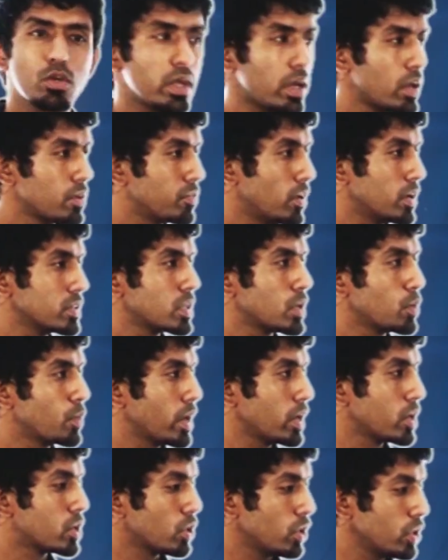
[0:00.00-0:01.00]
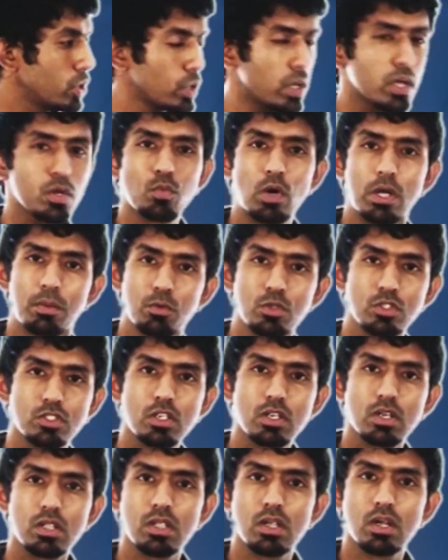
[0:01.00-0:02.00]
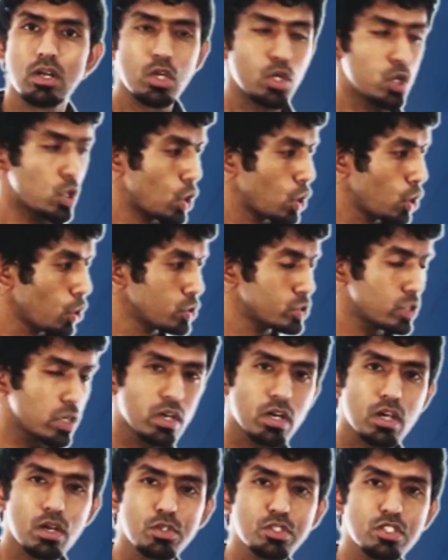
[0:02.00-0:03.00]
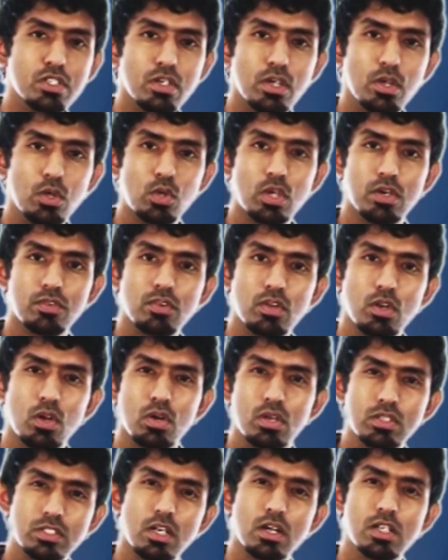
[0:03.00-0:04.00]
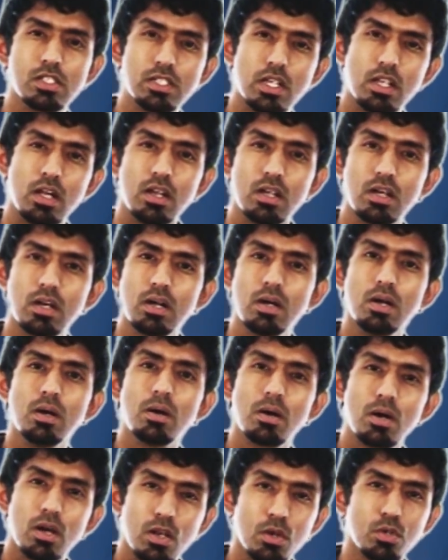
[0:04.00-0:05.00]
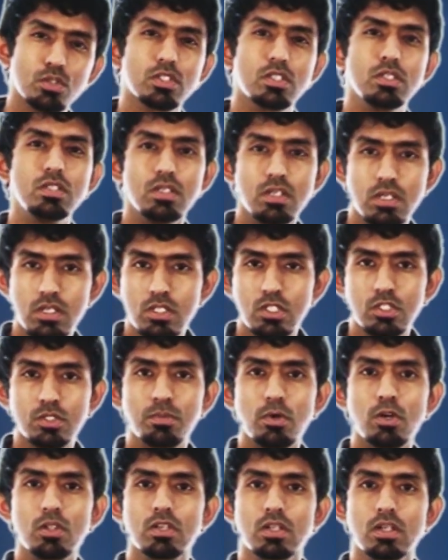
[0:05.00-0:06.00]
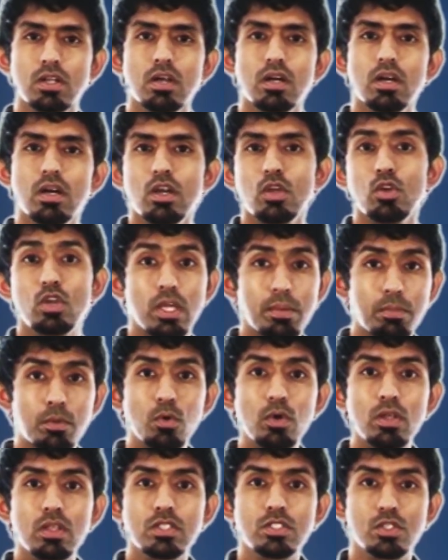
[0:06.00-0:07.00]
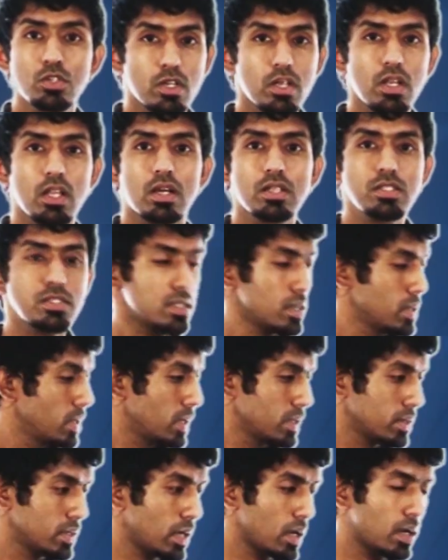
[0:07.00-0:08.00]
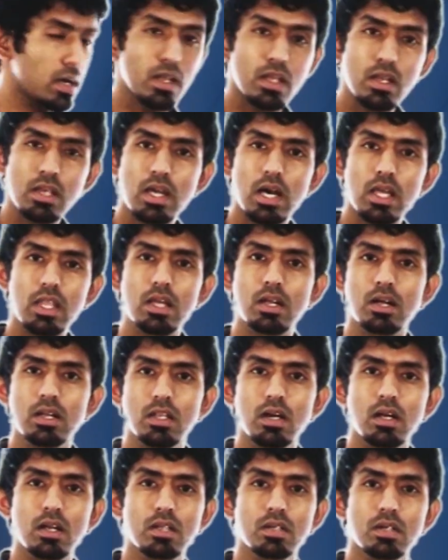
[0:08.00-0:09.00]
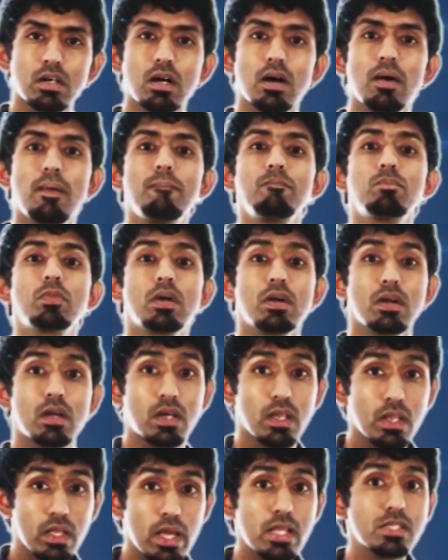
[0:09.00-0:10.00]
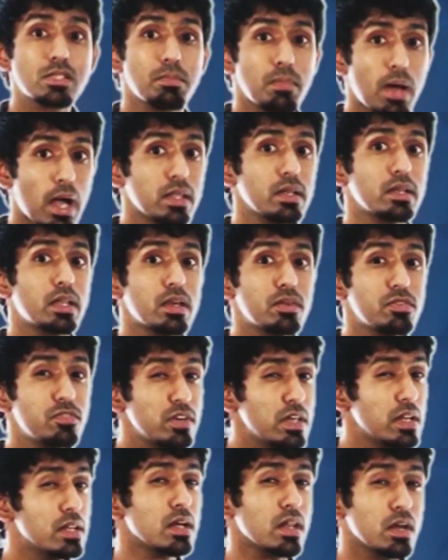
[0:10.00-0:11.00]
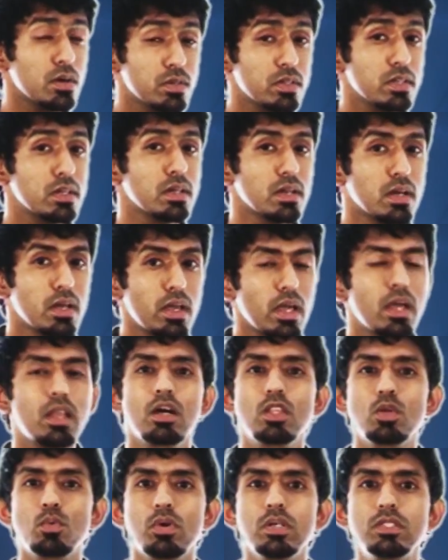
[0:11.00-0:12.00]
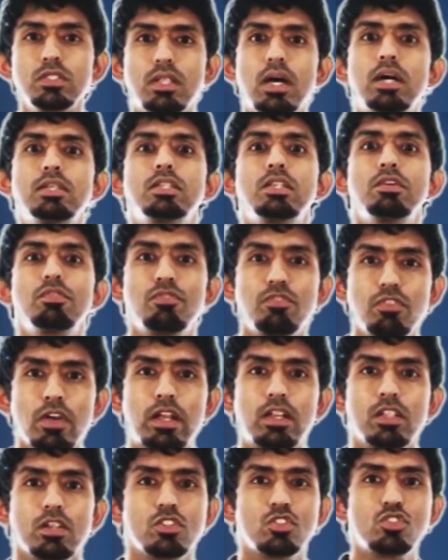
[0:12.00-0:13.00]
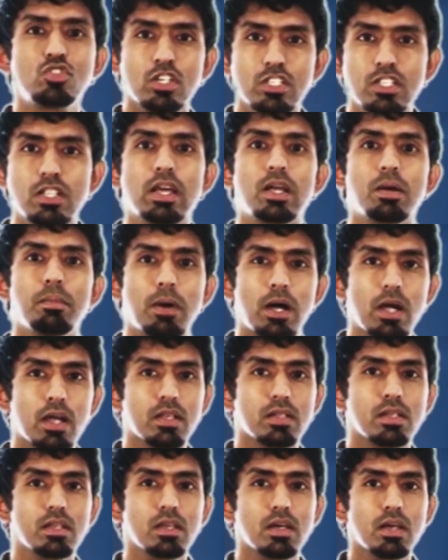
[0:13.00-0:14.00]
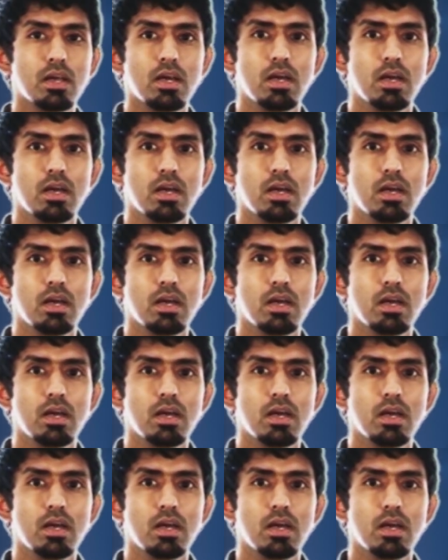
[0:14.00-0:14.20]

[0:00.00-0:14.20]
You take it farther away and draw it, you get one more circle. You go closer and closer, you have circles that are closer and smaller. You keep doing this, you realize that a current-carrying conductor creates a magnetic field around it. In other words, it has an effect just like a magnet.